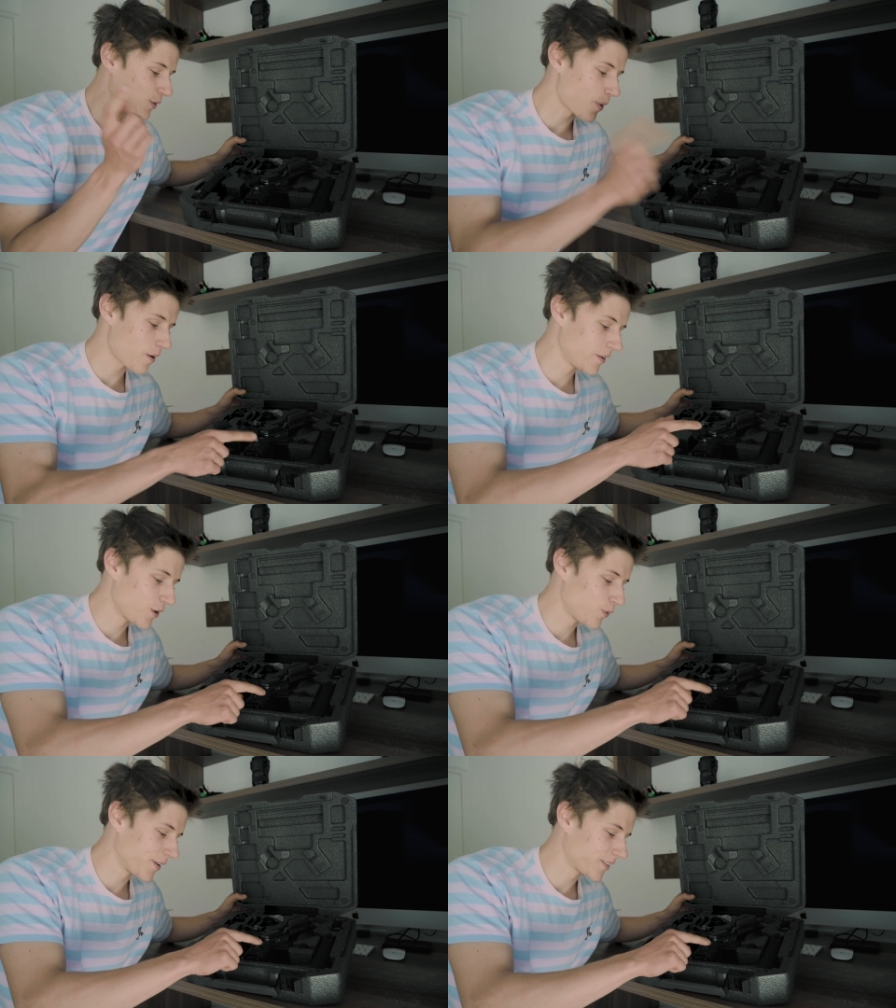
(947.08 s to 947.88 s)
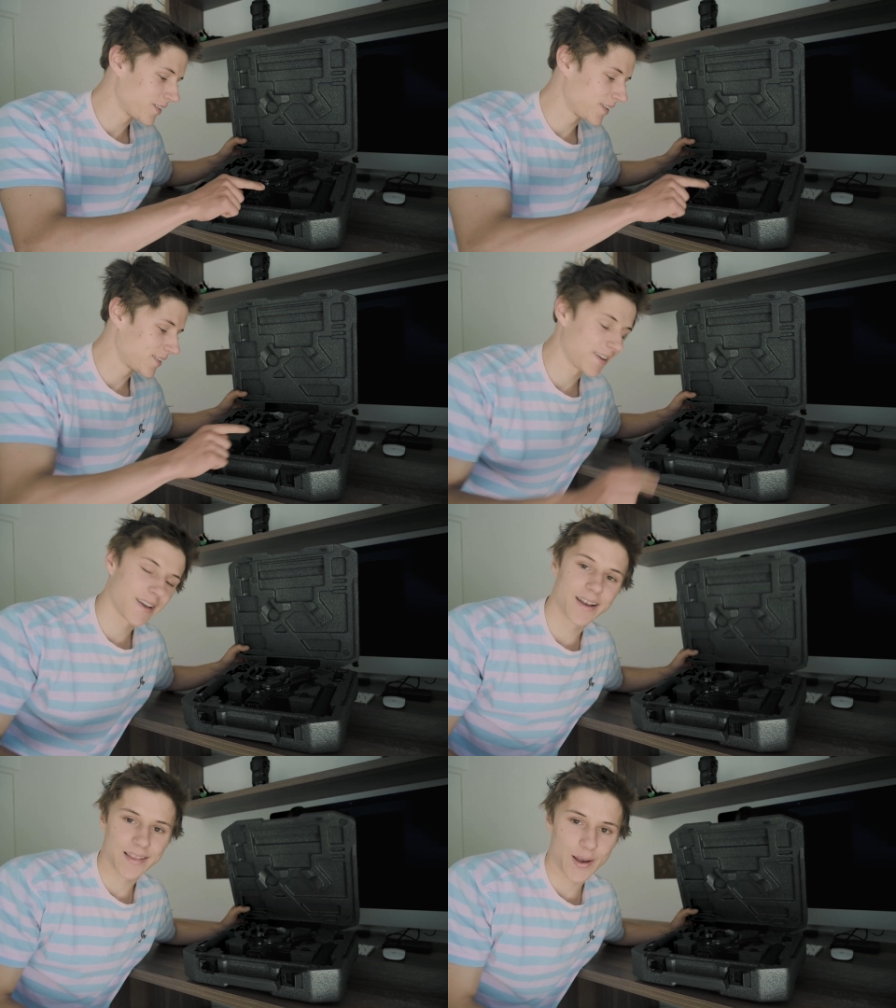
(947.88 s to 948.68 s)
You probably know what this is
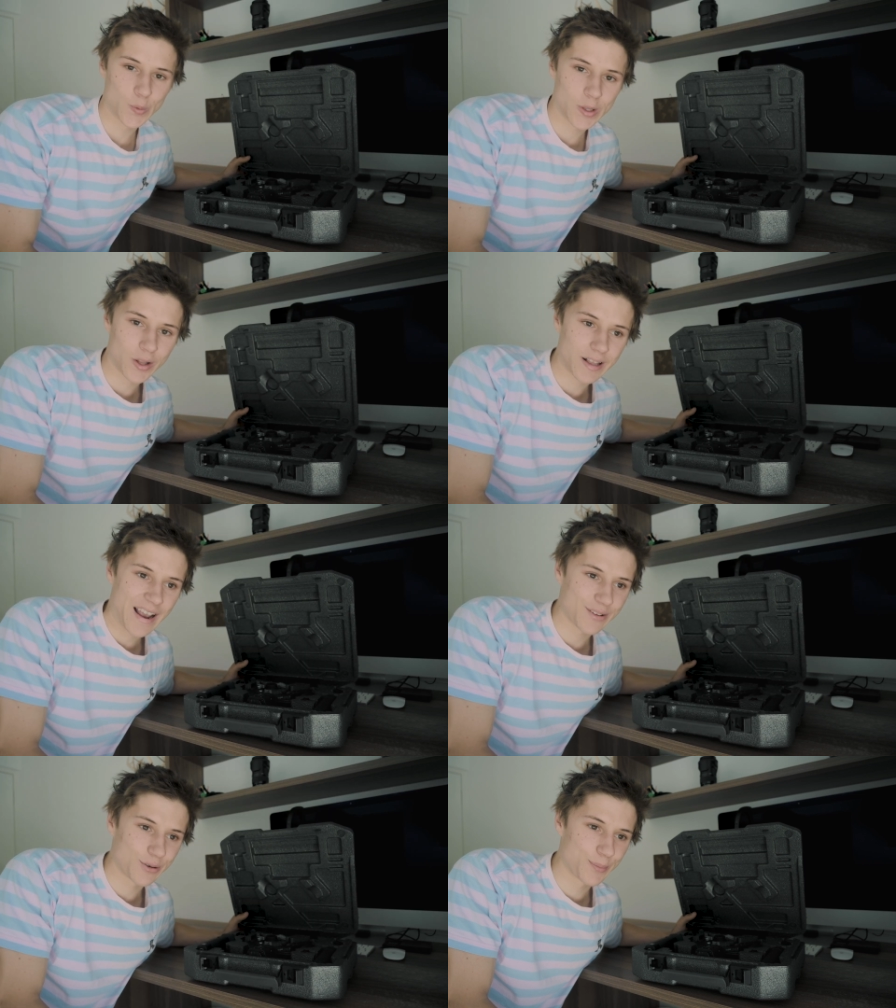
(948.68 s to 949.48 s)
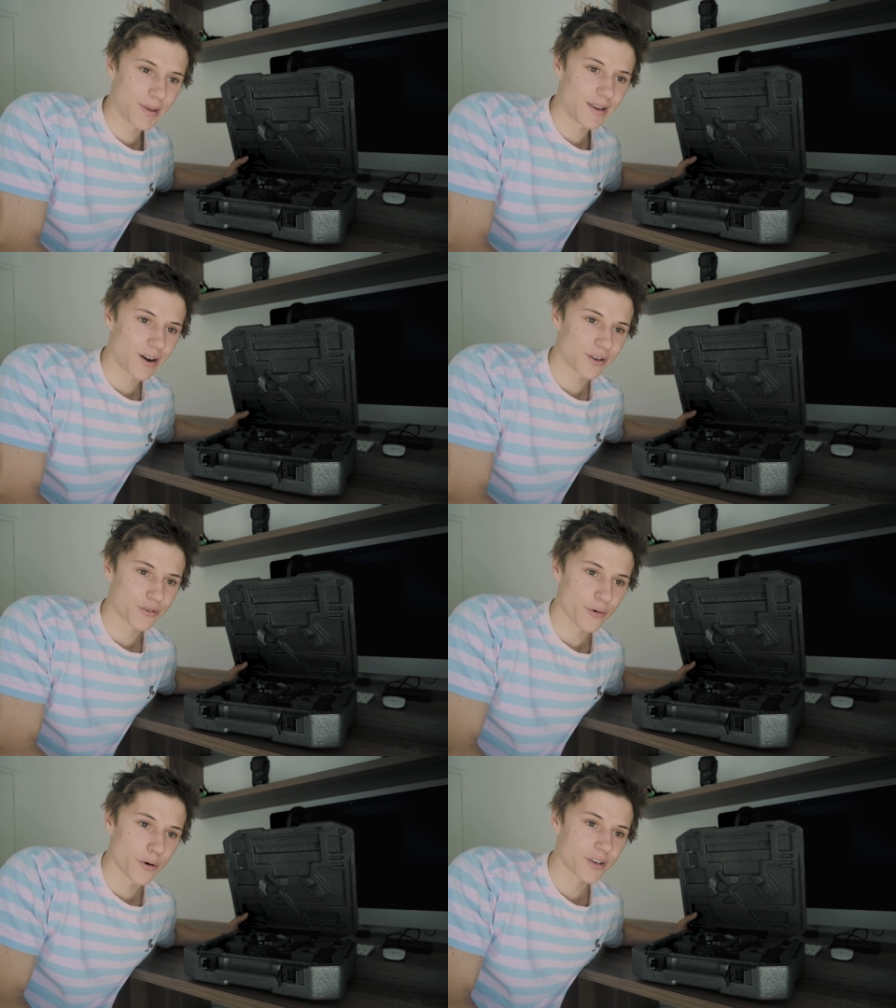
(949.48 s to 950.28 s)
here and I would not like to be
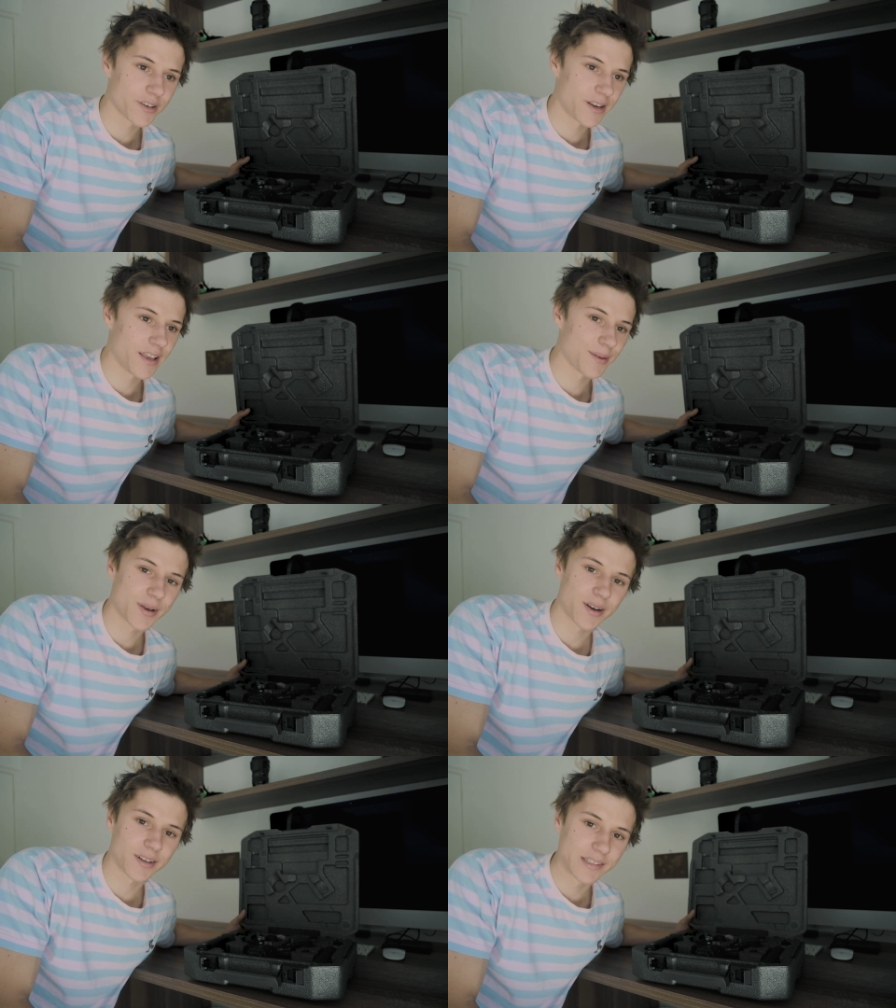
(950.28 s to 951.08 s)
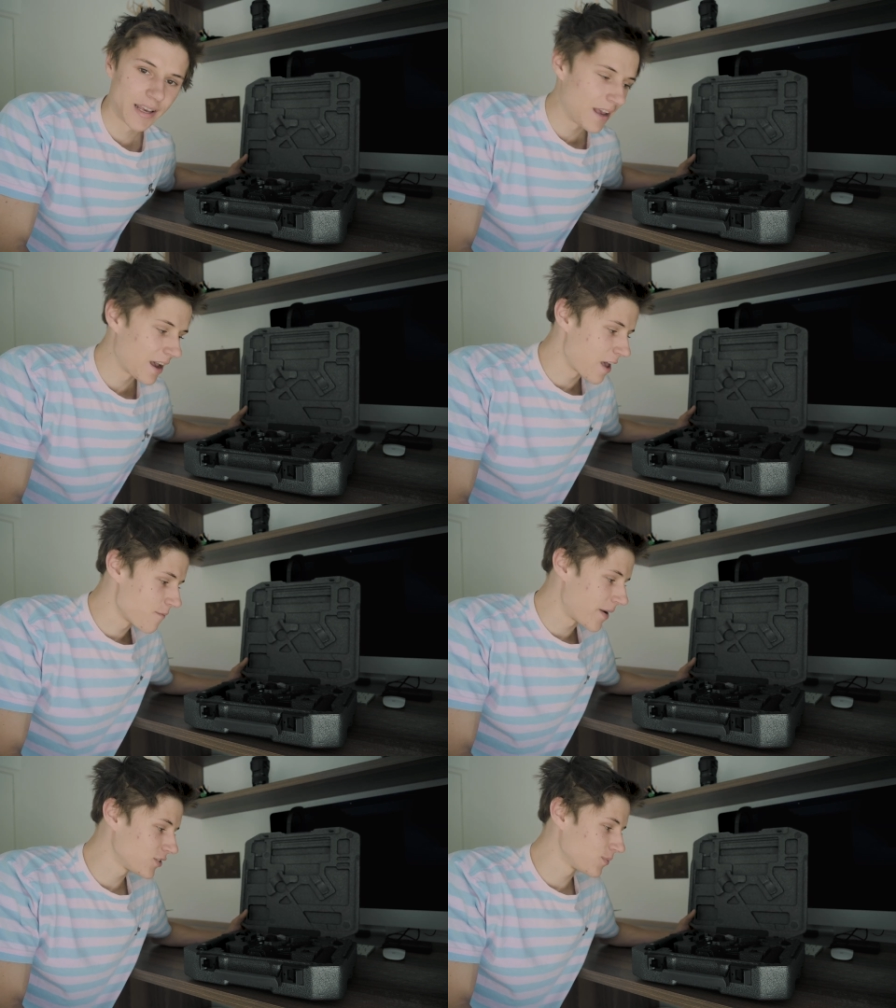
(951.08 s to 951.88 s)
controversial here because I've
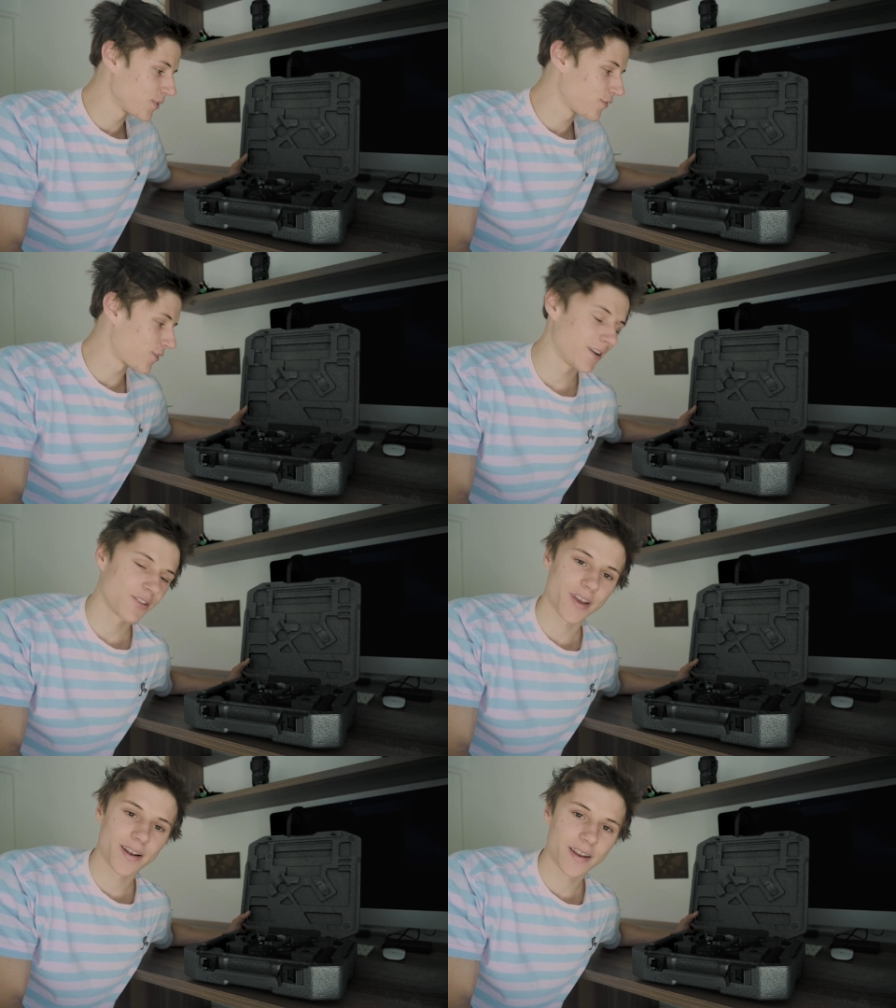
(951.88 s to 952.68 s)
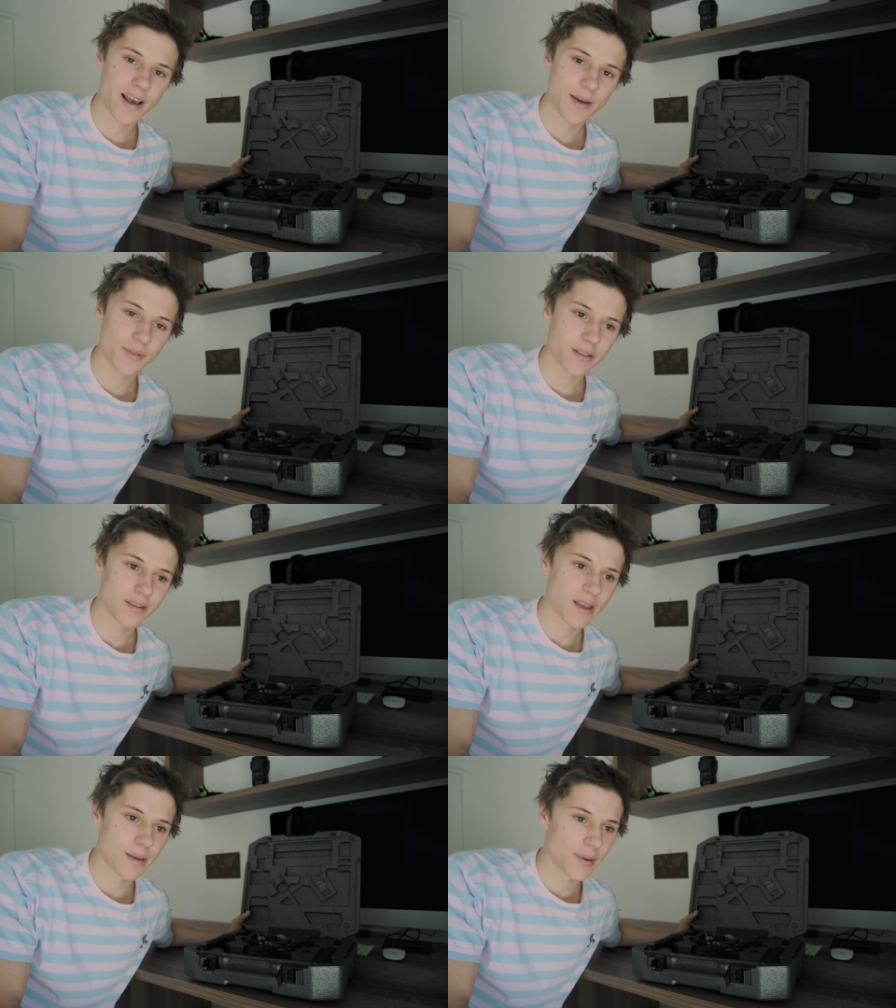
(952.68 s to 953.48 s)
mentioned before on the channel that I'm
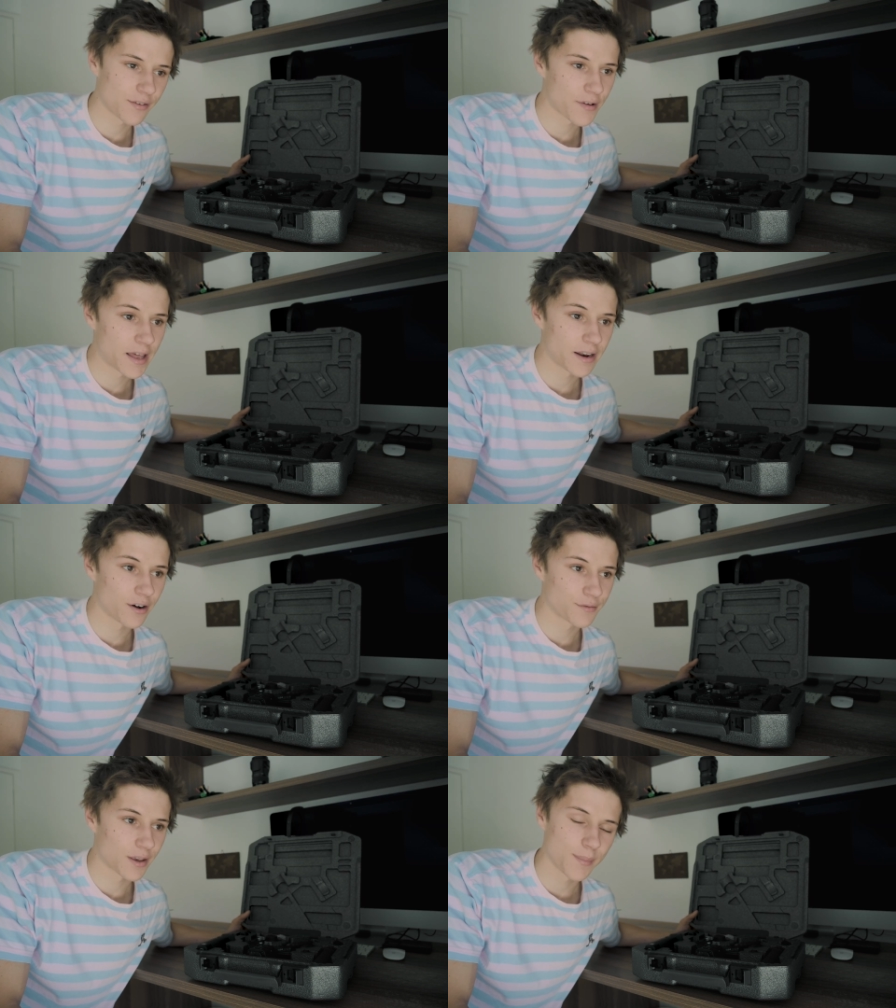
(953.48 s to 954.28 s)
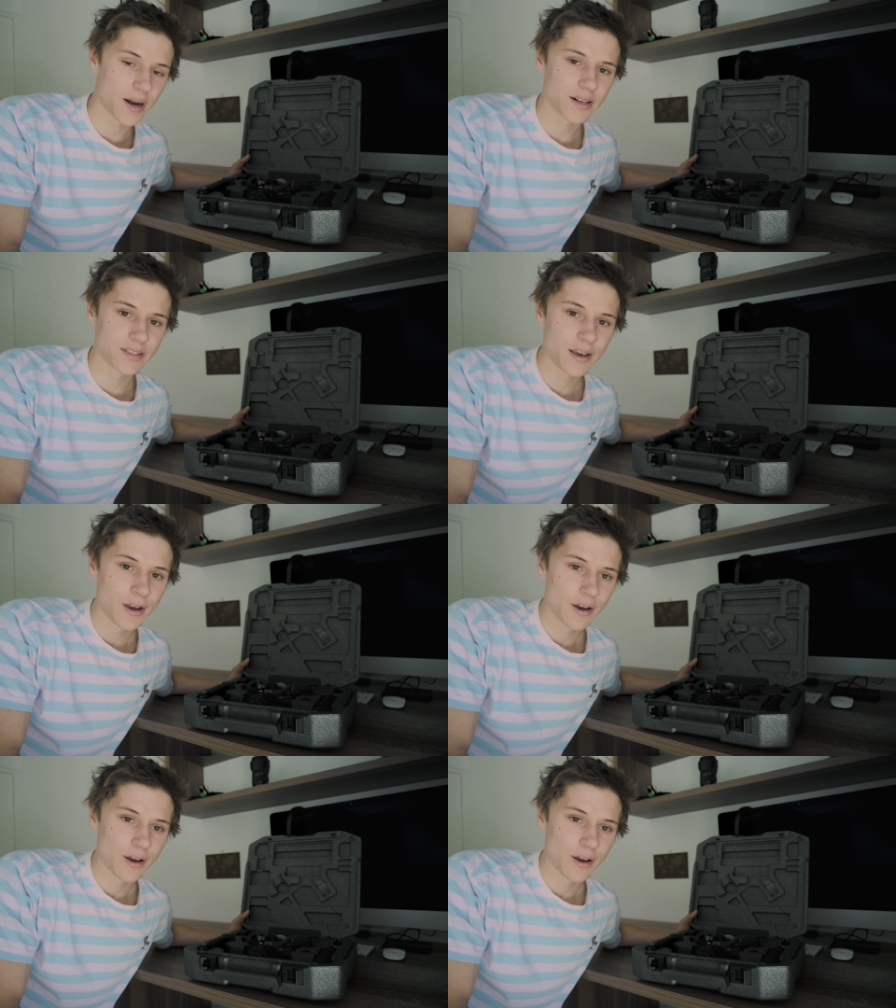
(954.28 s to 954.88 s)
not a big fan of gimbals